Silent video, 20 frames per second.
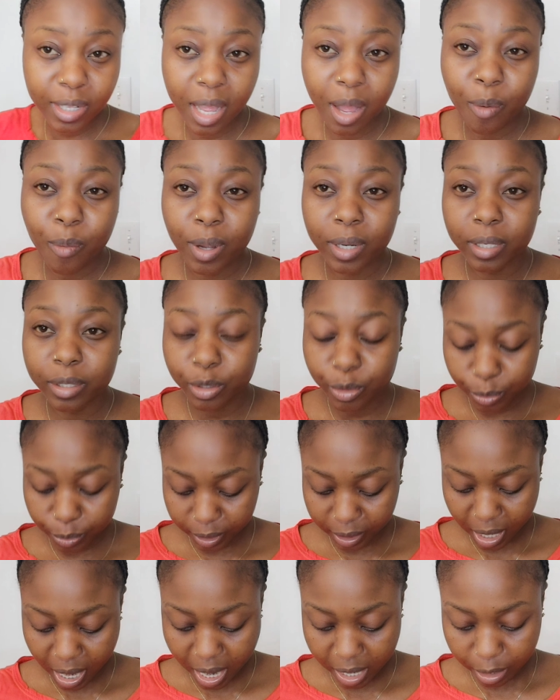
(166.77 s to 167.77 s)
do not want to
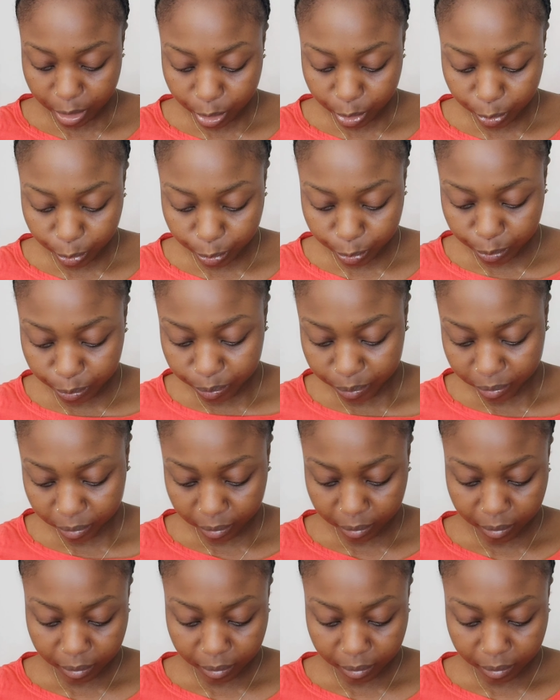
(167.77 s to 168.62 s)
use any glue